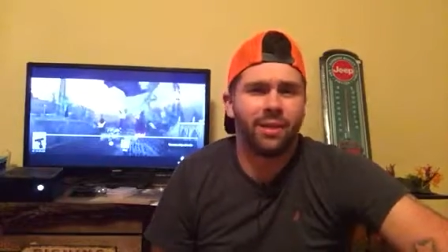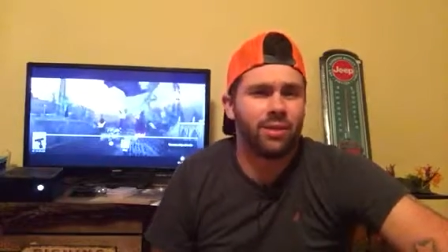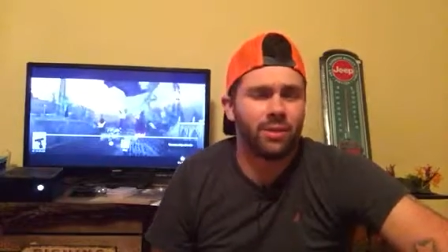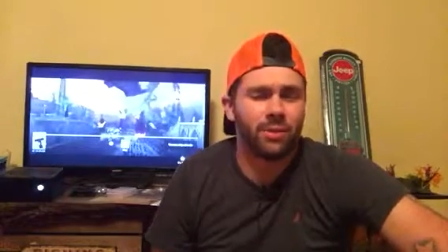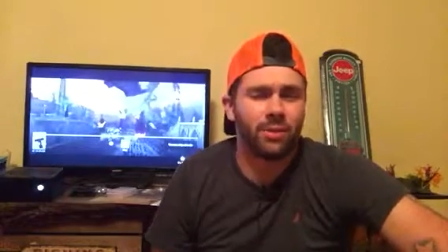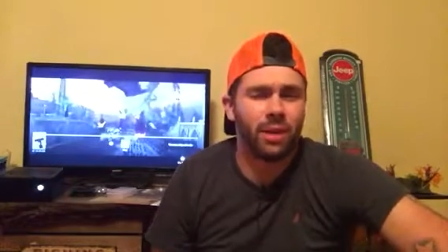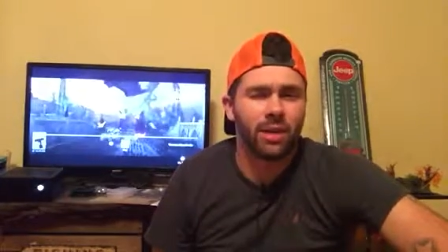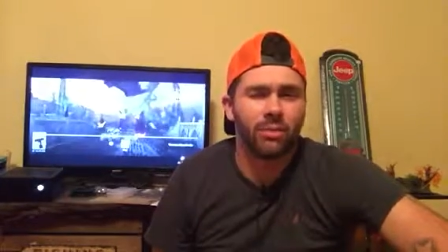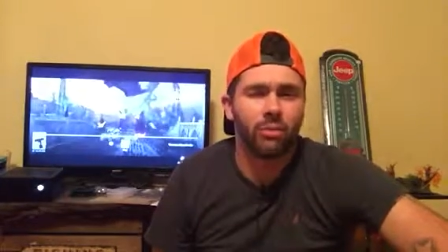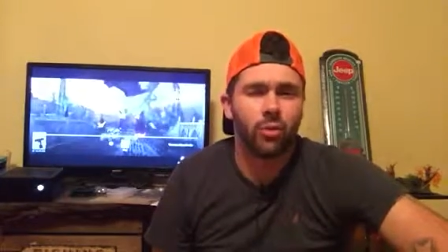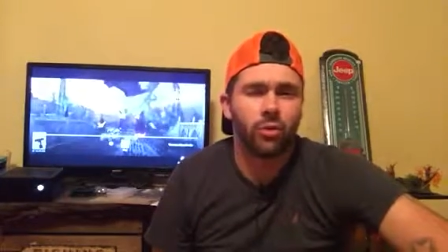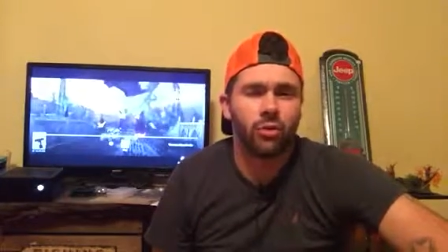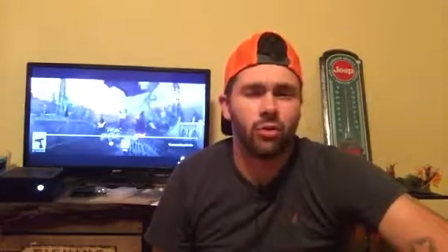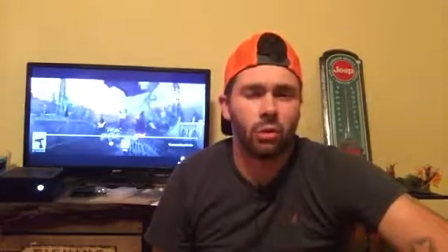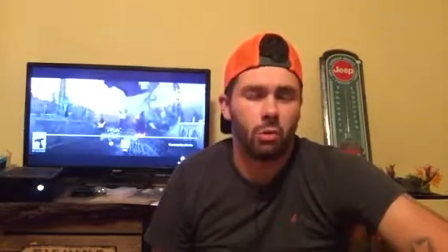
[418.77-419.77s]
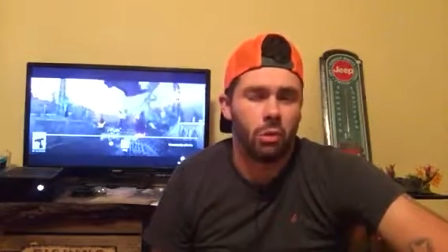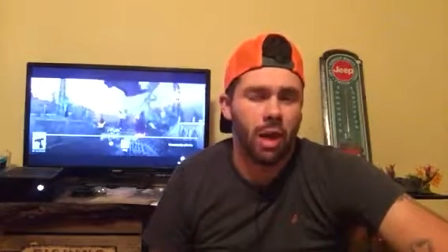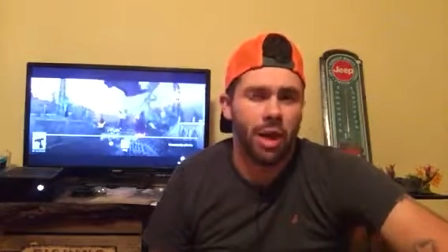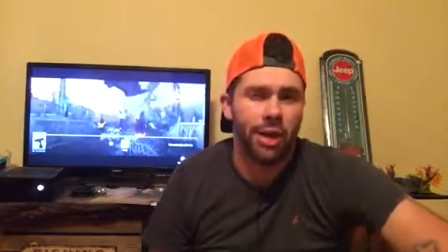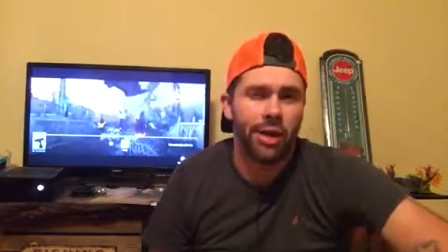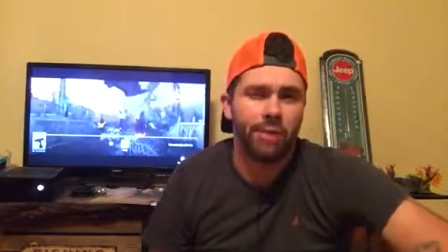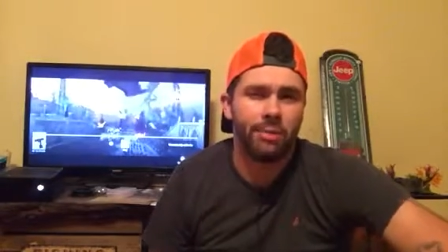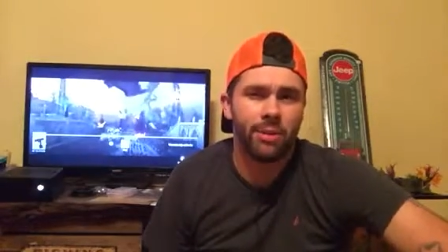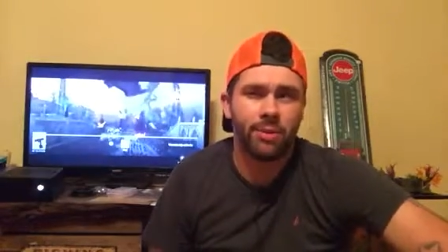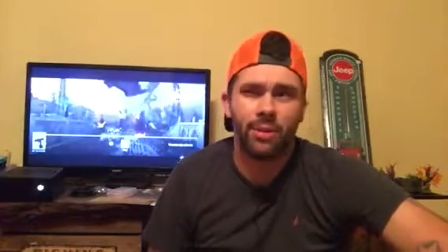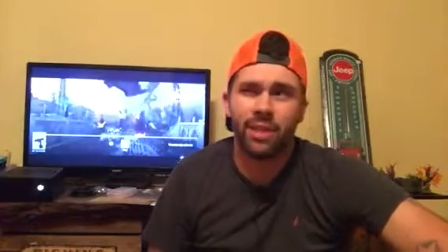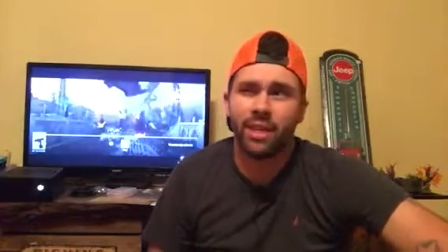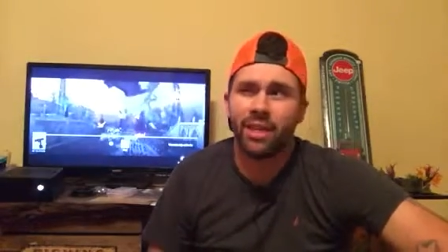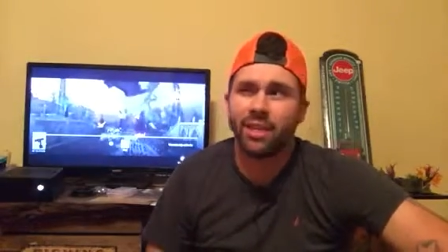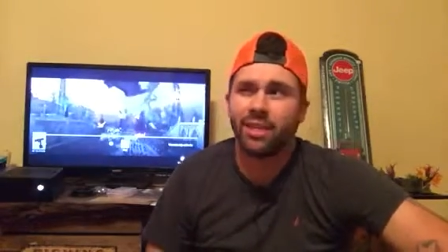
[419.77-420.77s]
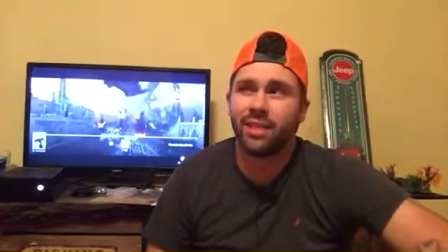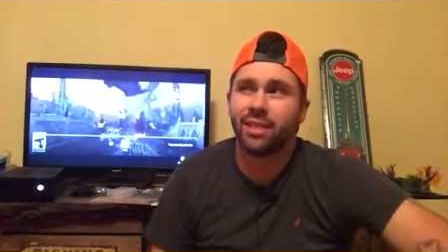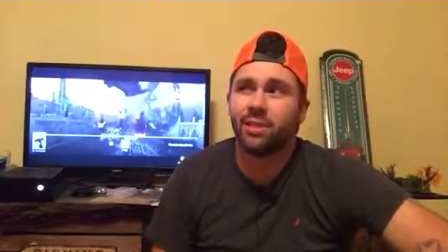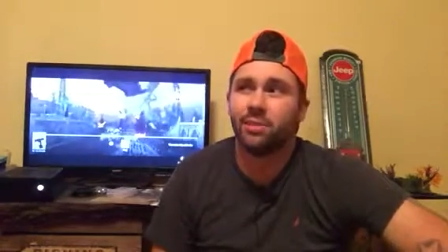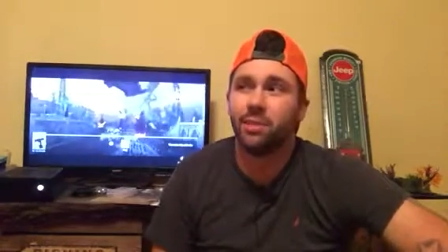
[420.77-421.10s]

I was expecting more of a rap, to be honest.